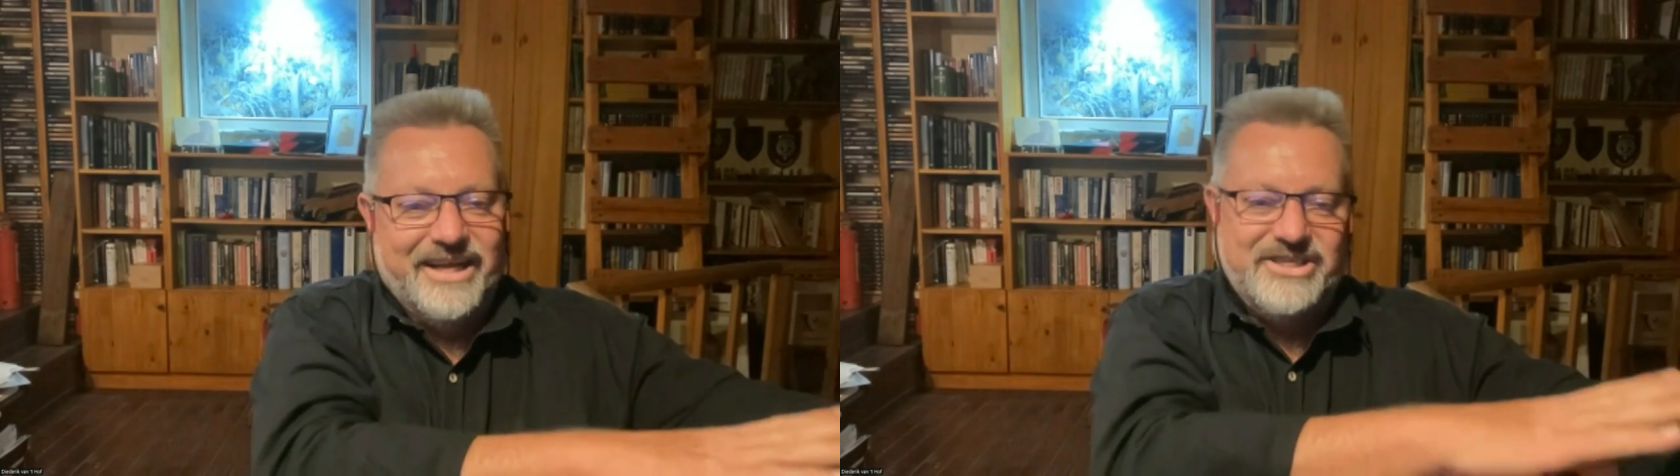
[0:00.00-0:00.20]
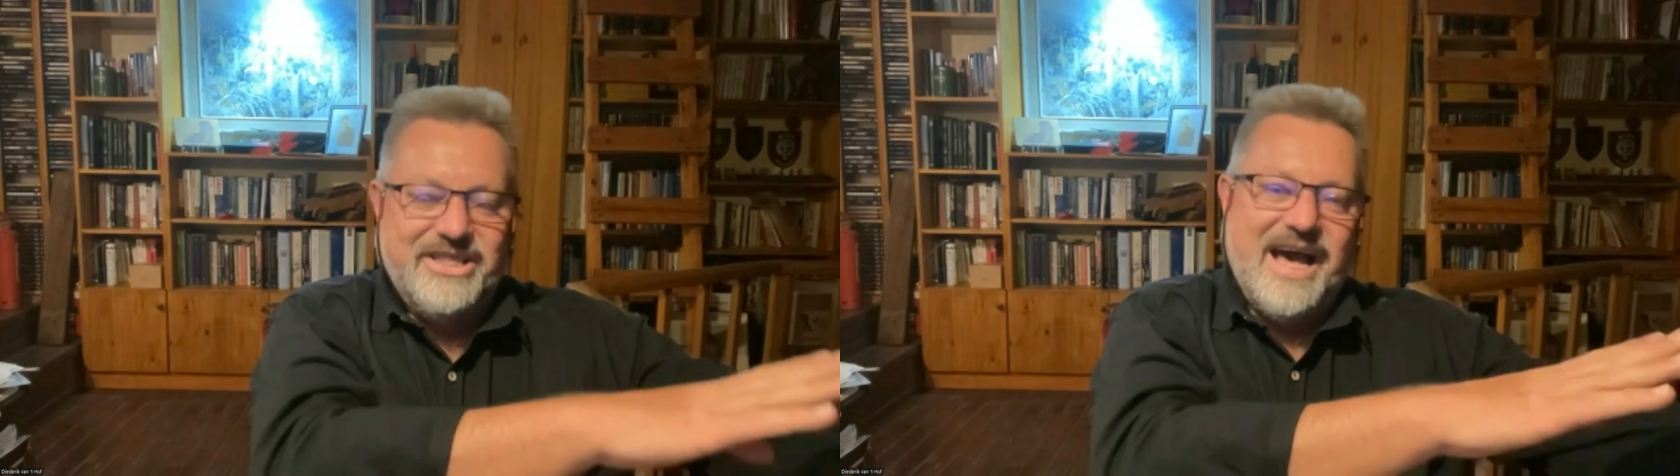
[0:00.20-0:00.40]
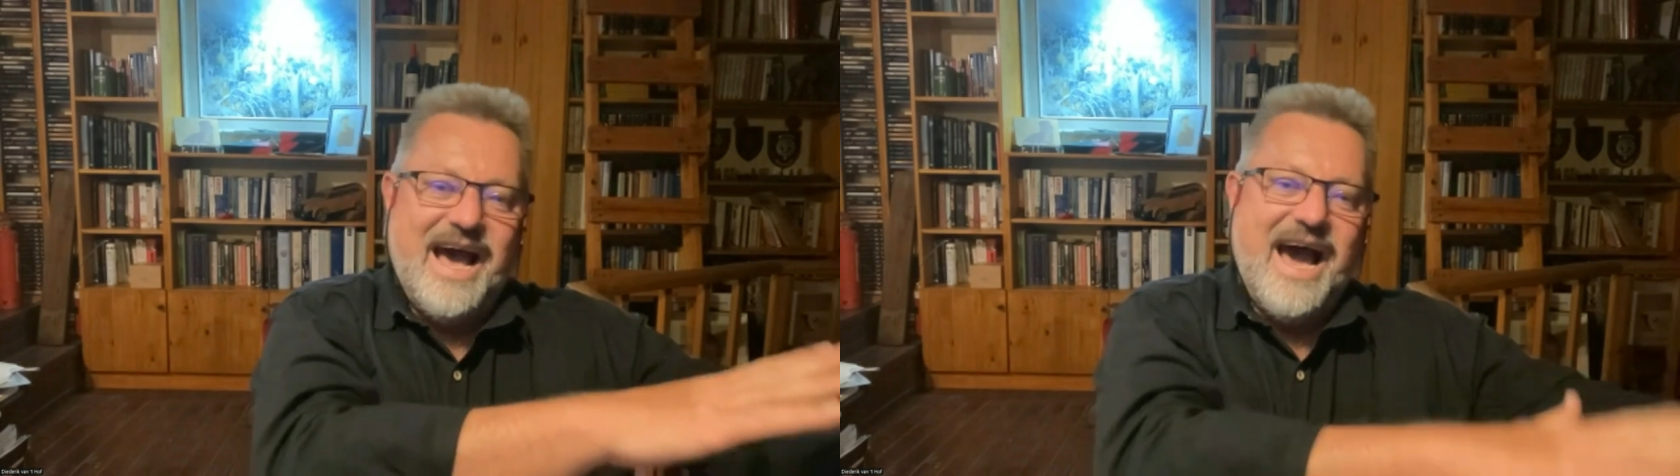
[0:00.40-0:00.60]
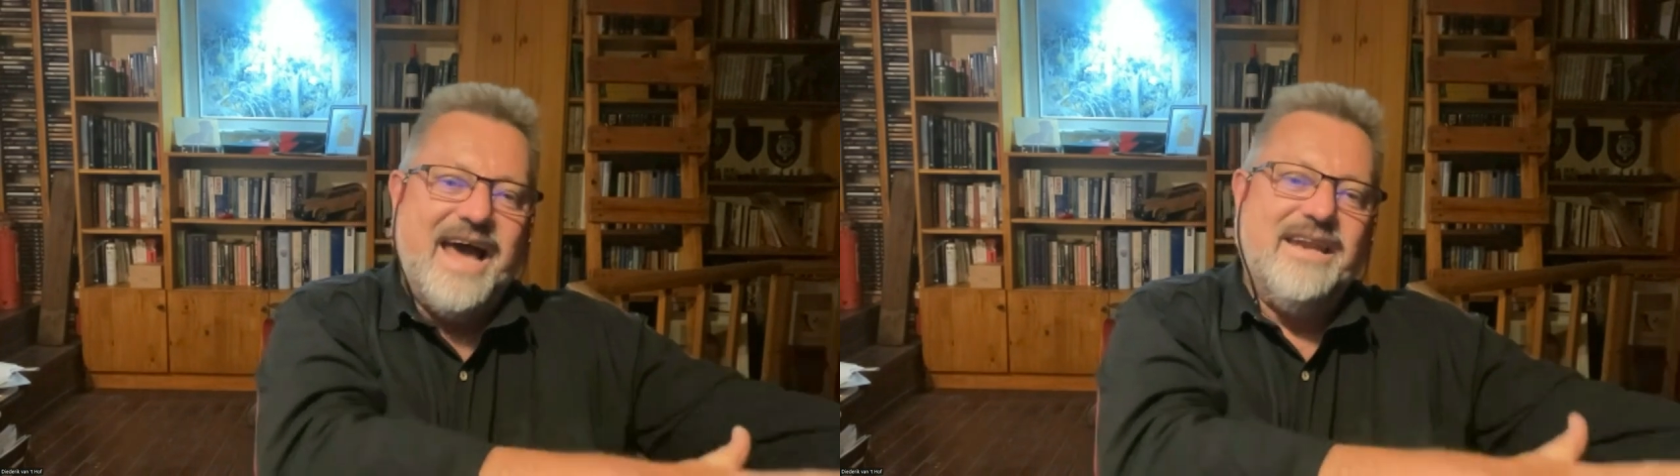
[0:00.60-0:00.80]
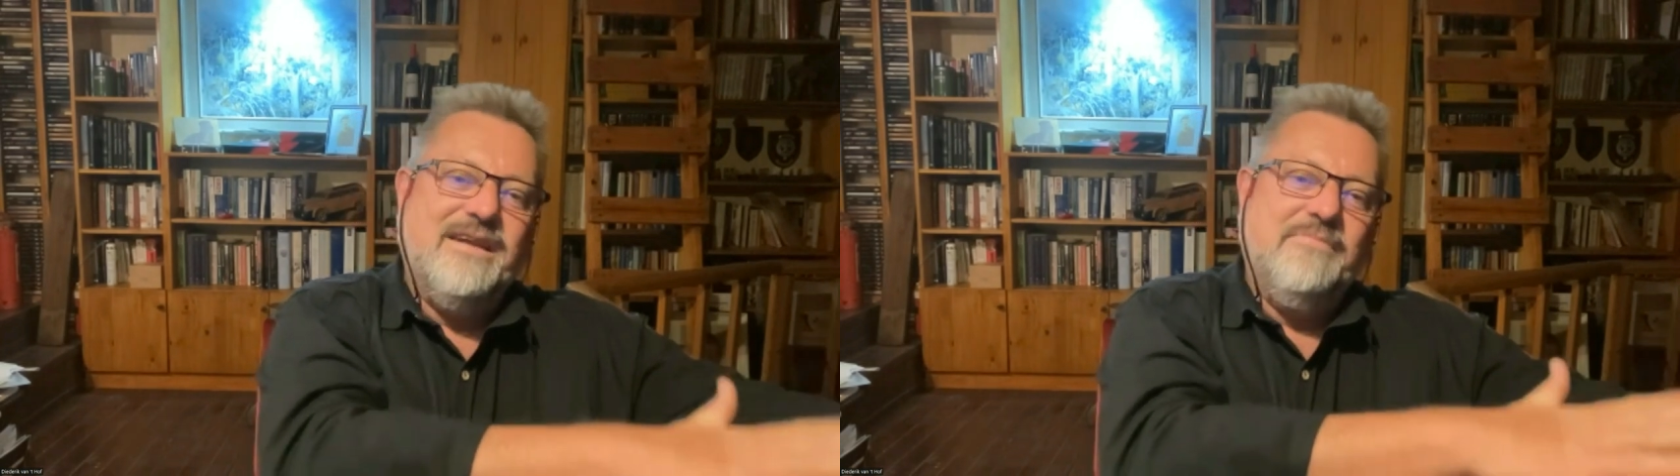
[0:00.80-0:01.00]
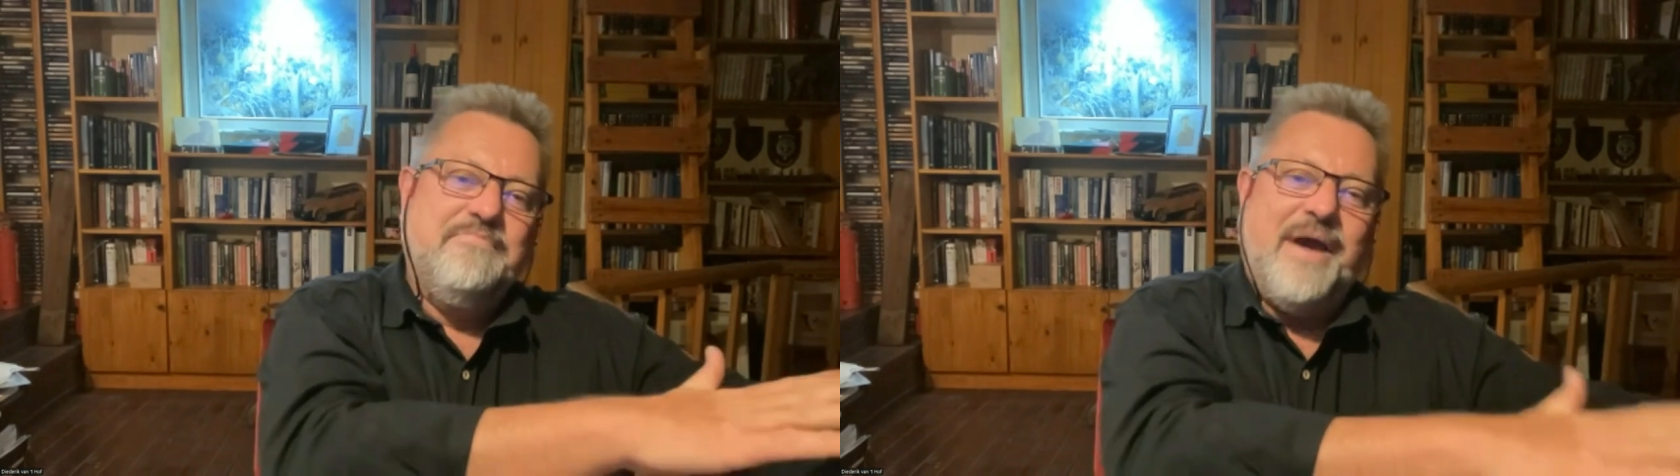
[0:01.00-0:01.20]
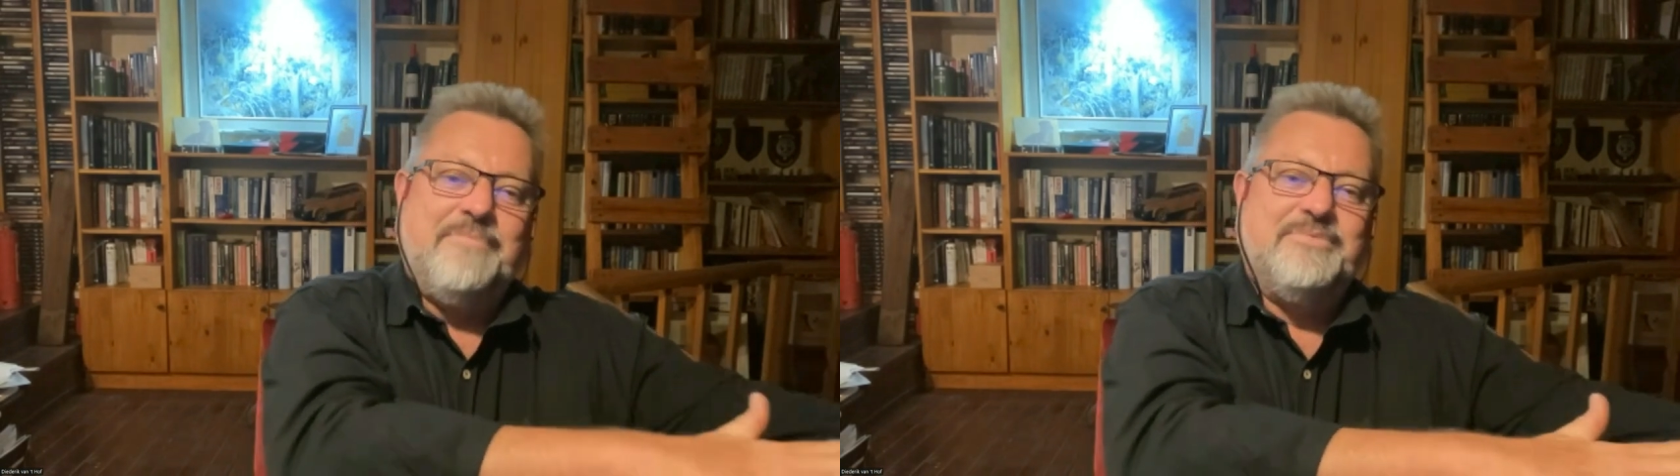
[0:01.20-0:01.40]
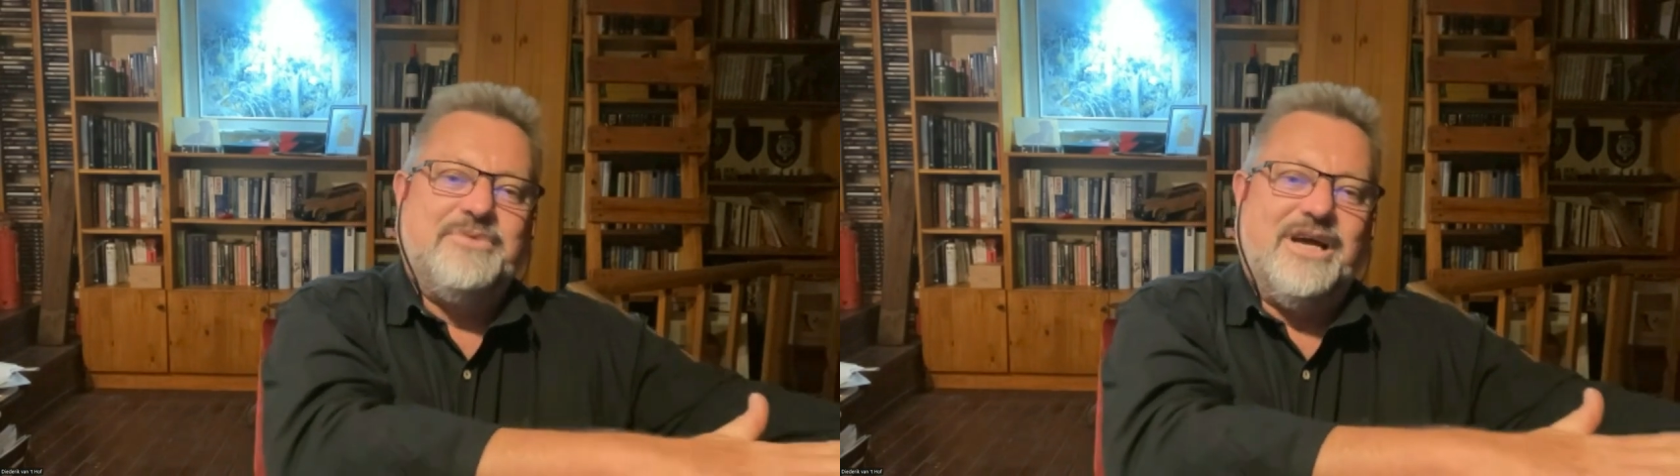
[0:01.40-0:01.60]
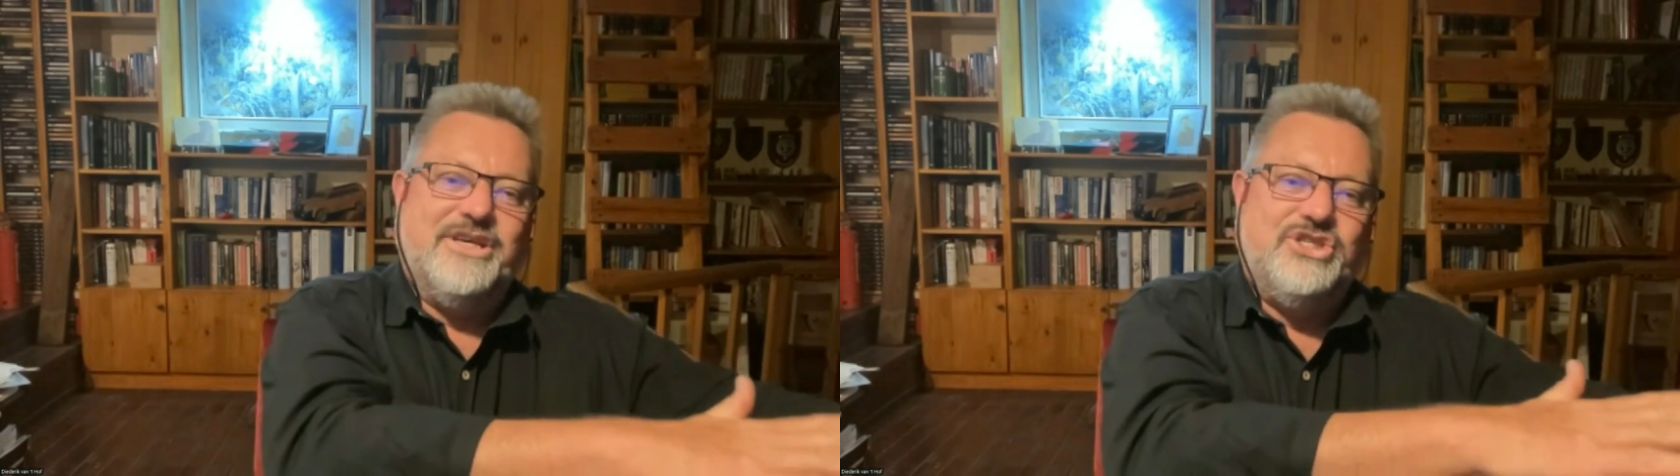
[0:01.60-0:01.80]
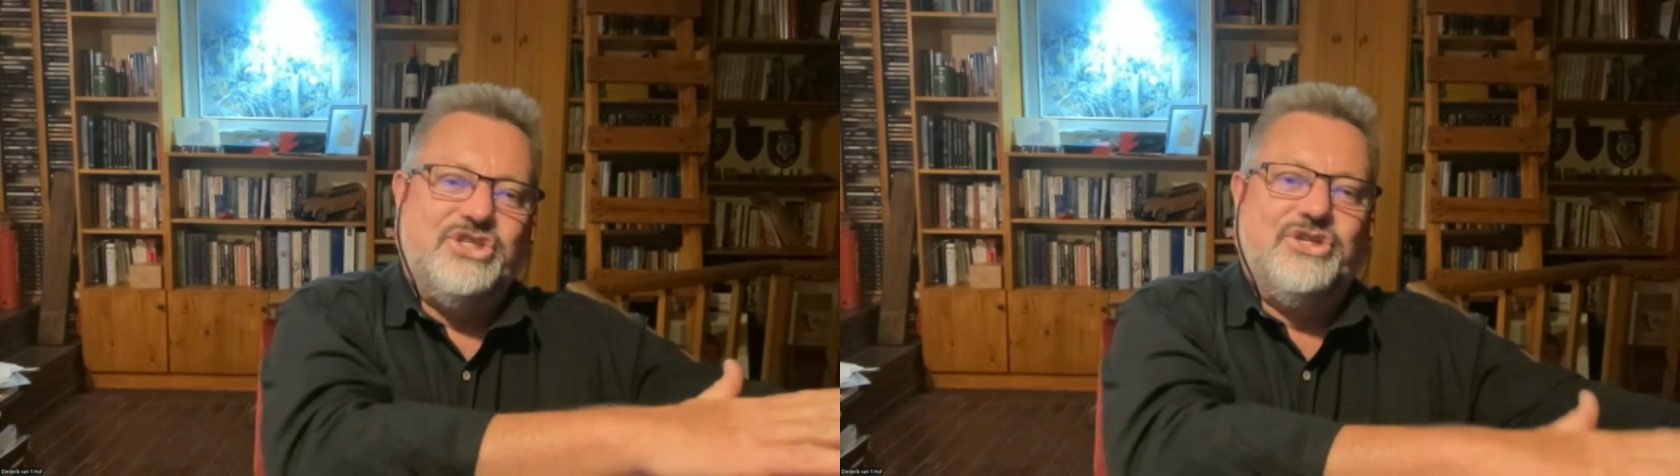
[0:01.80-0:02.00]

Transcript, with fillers: It's the unbaptized